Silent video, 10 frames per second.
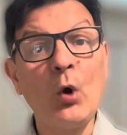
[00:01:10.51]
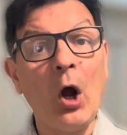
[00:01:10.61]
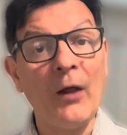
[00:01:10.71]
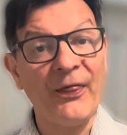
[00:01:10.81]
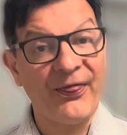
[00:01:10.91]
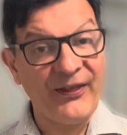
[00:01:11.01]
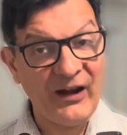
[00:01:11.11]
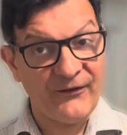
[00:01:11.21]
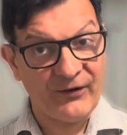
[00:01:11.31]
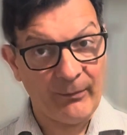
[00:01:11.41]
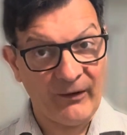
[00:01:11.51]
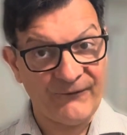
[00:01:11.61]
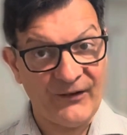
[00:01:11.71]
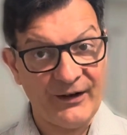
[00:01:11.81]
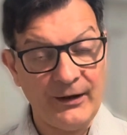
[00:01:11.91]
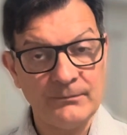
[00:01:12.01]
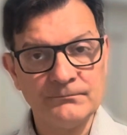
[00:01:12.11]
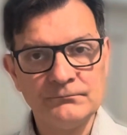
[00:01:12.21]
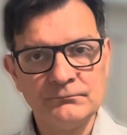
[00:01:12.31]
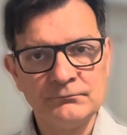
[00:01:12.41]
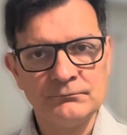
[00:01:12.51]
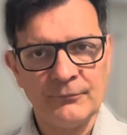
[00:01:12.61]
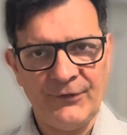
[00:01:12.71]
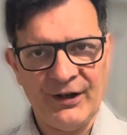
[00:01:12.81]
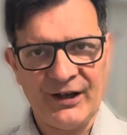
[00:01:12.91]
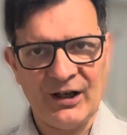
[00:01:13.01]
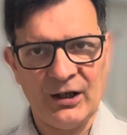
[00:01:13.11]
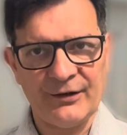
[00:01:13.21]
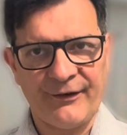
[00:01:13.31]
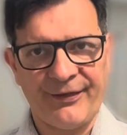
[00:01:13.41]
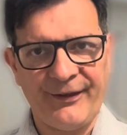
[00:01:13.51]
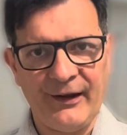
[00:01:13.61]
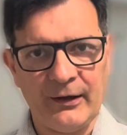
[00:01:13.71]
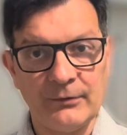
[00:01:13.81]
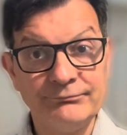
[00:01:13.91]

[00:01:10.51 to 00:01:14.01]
can't think of something funny, you can't think.